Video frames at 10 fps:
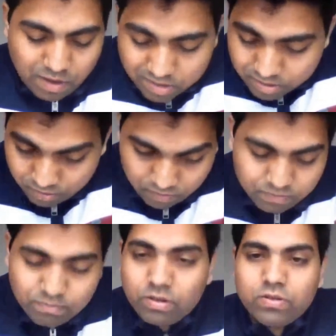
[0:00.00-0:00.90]
depress
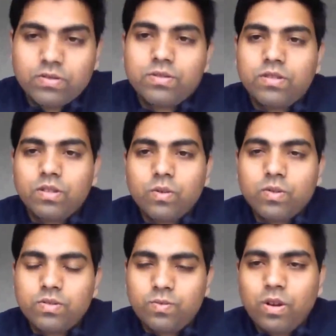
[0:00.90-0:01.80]
you, because the
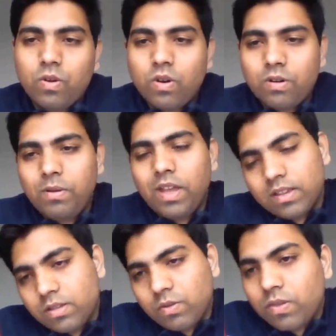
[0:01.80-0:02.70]
course will not
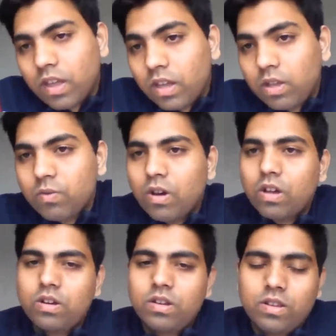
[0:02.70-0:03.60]
be as you think you
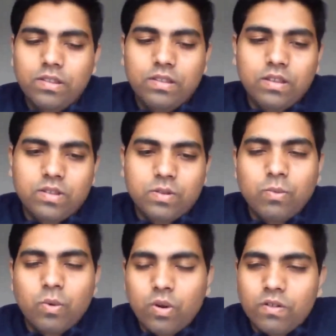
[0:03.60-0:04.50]
are.
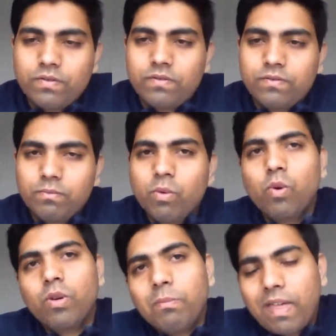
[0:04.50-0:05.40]
It's more of
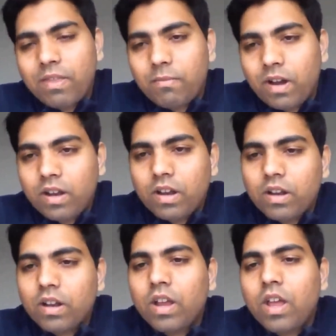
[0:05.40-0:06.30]
more
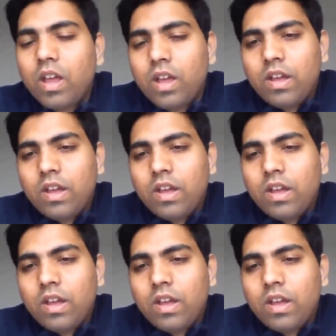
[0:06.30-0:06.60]
mathematical.